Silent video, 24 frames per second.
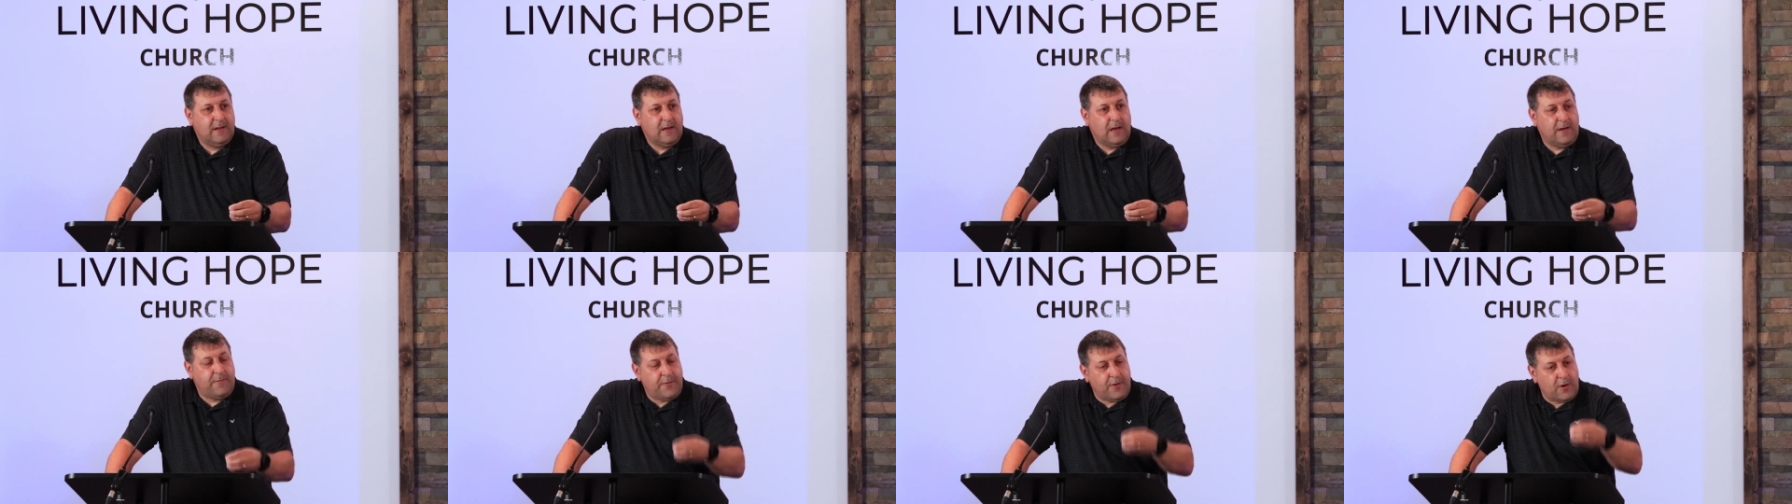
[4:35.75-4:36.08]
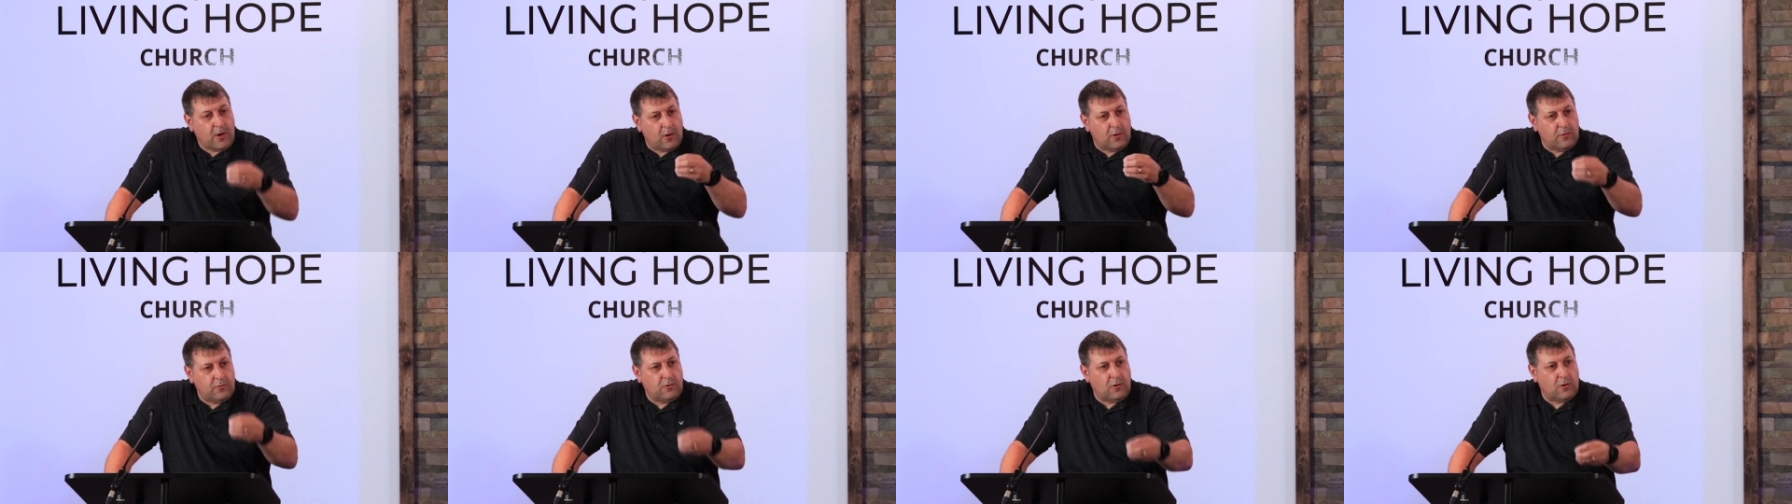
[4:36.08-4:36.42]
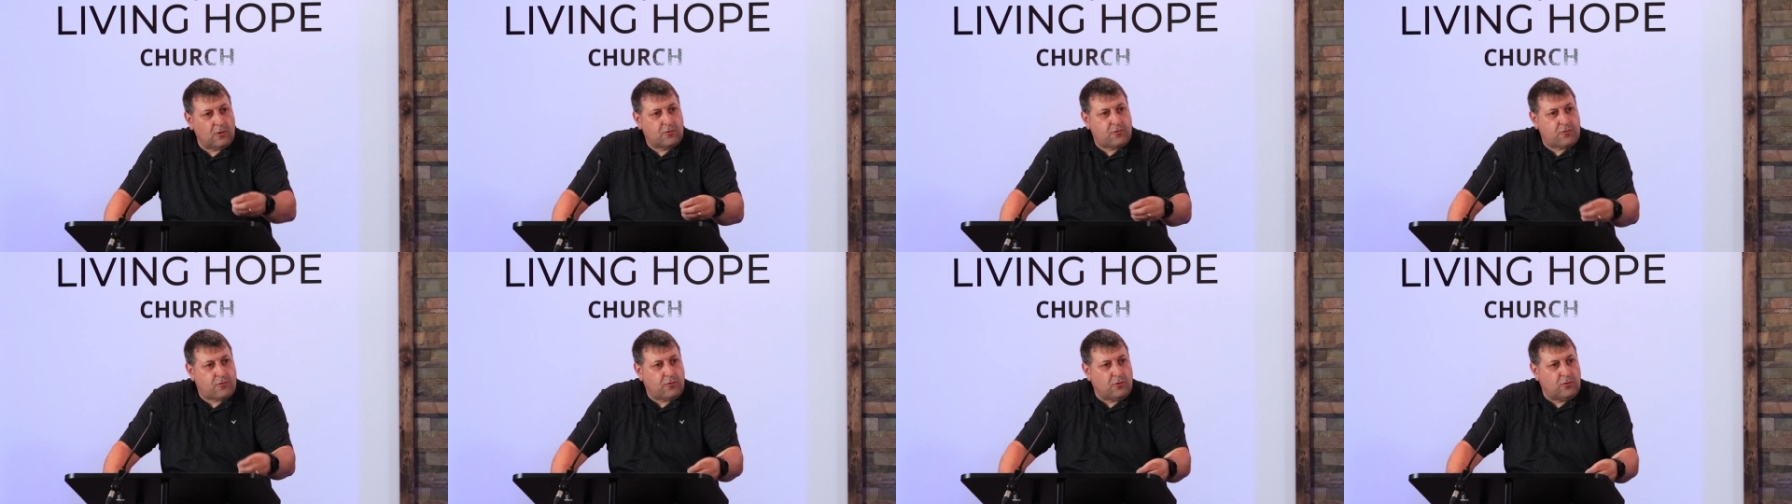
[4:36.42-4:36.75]
If you don't
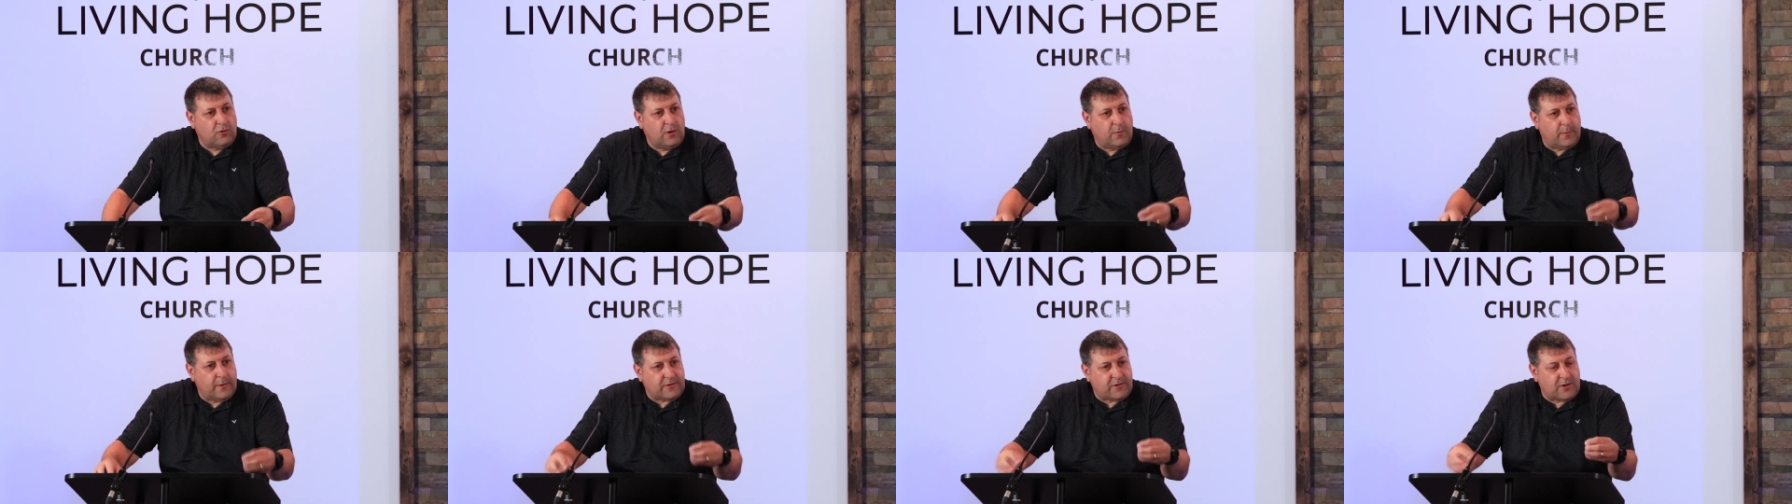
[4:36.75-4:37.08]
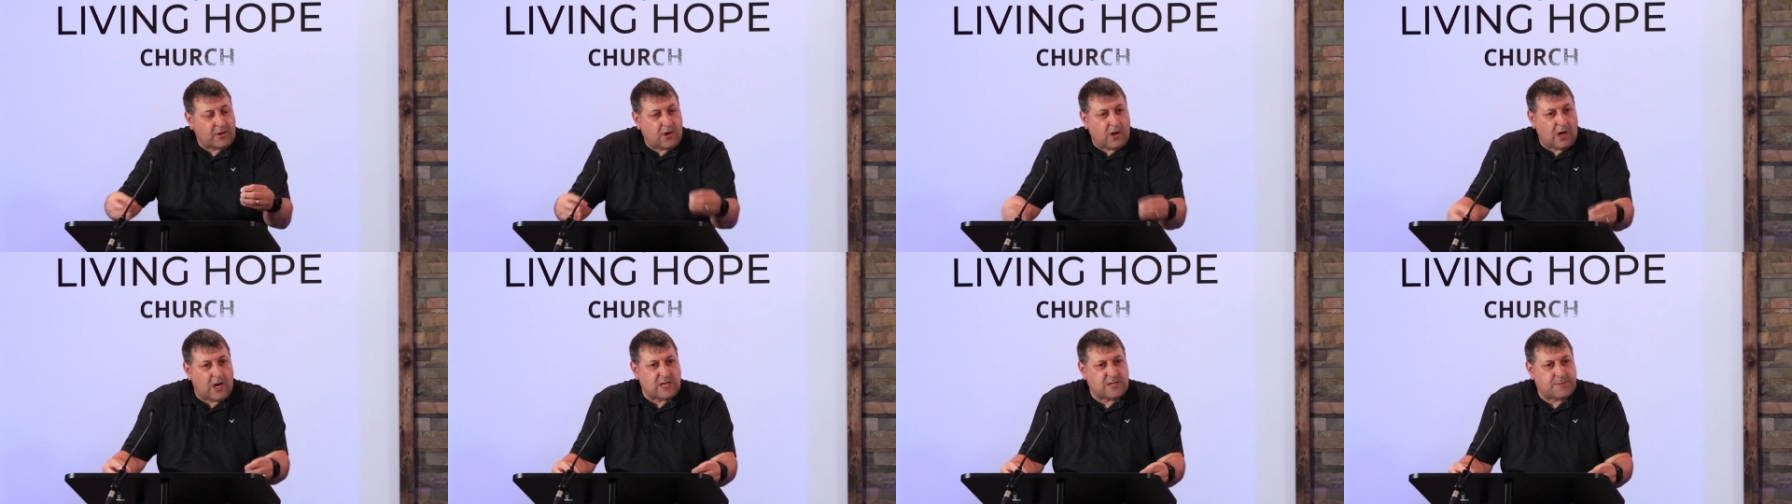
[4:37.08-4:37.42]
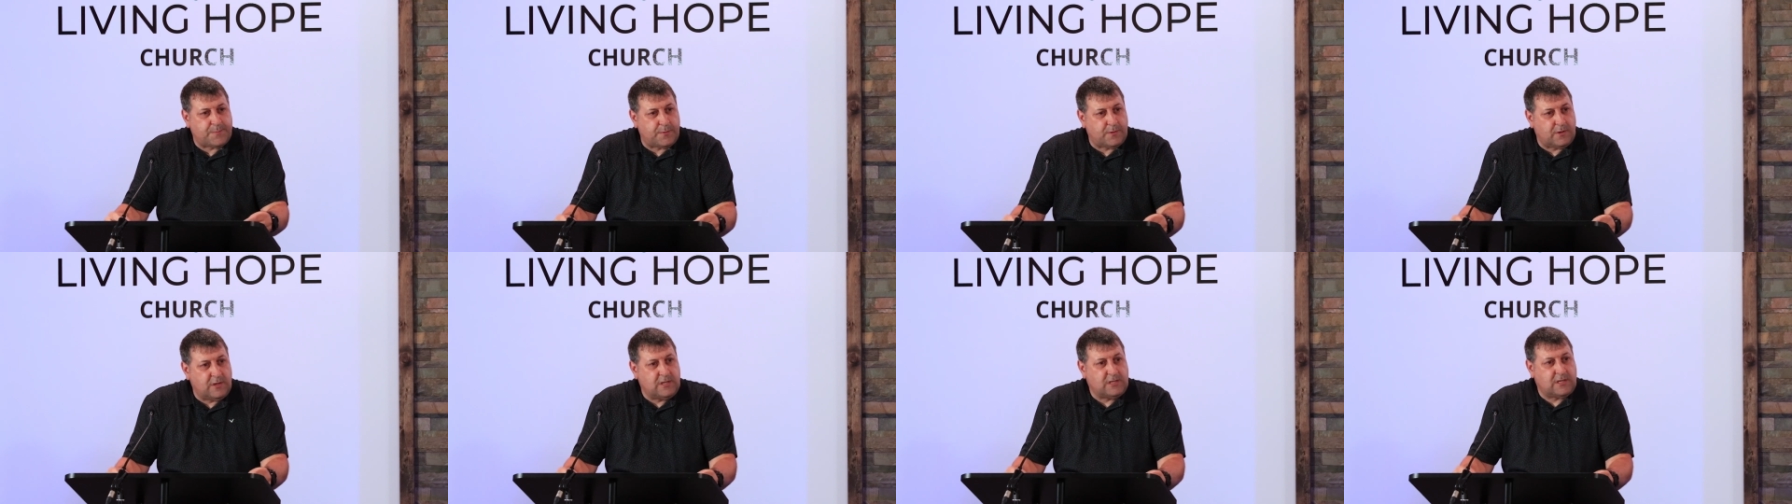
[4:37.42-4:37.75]
know truly what the
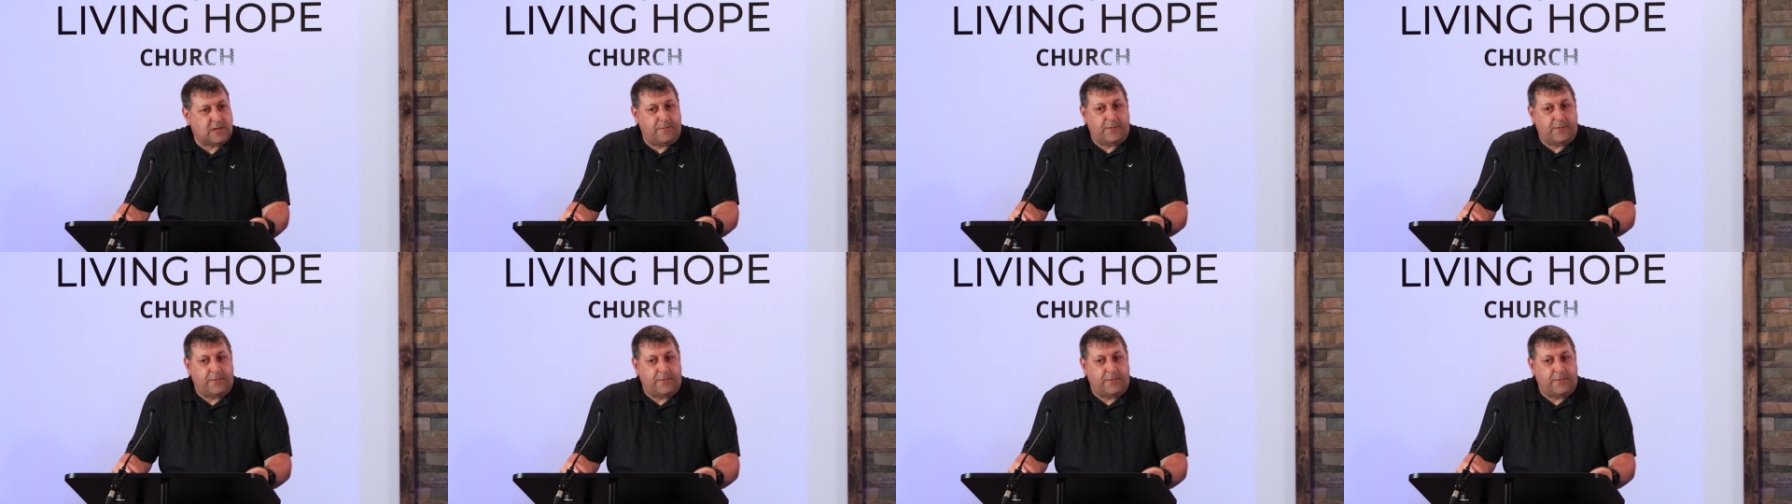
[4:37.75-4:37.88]
gospel is,